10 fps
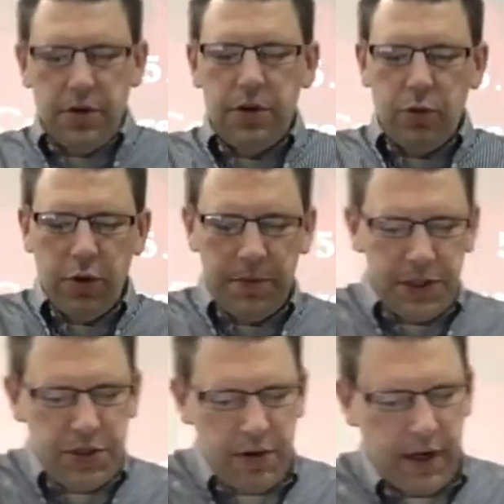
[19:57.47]
will be
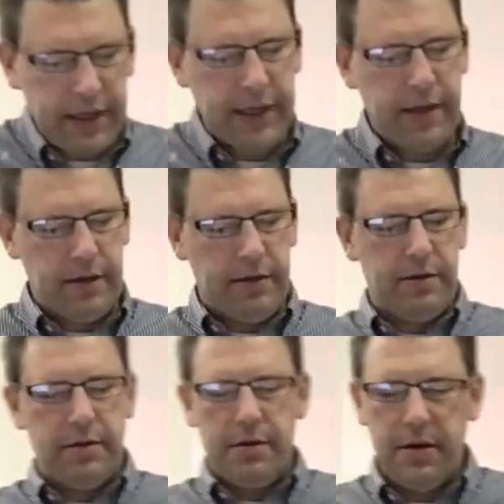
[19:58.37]
drunken.
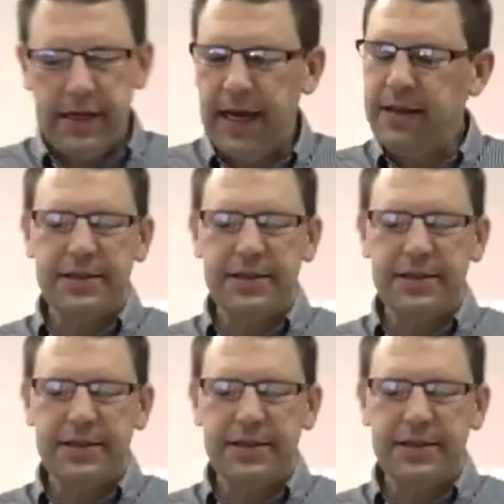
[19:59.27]
Again, this is